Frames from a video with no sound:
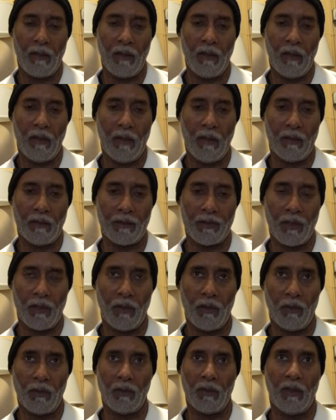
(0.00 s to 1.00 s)
And
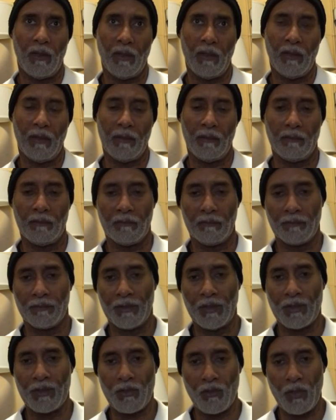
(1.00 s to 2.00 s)
so
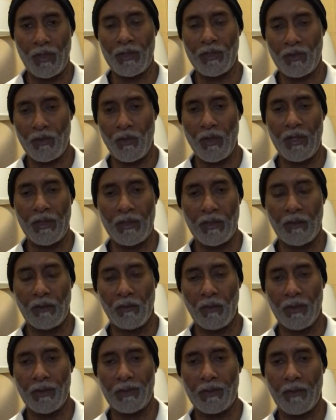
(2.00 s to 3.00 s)
this
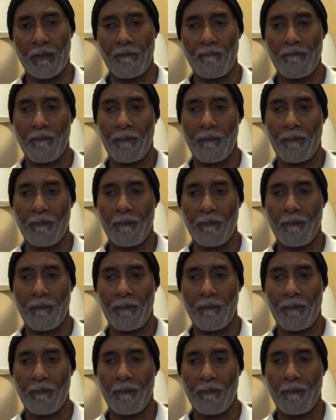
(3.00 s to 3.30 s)
restoration was